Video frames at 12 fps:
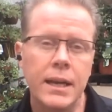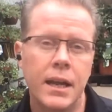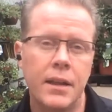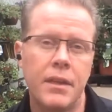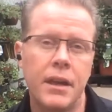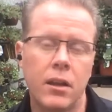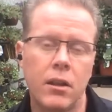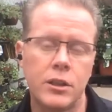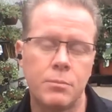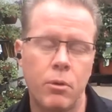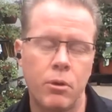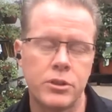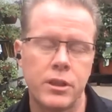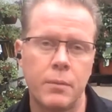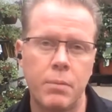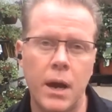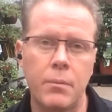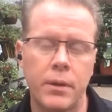And I think a large portion of
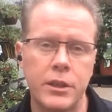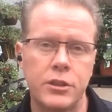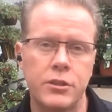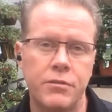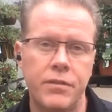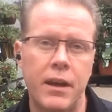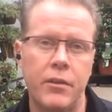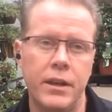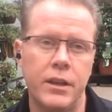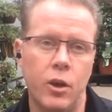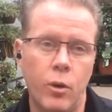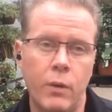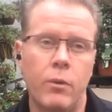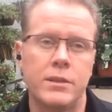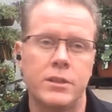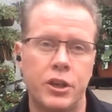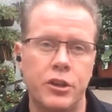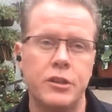the population found that, it
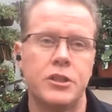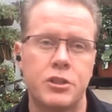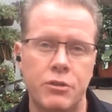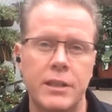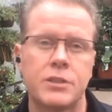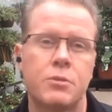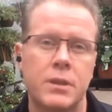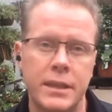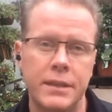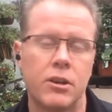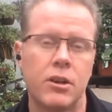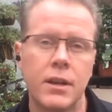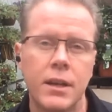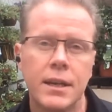was a good stress reliever.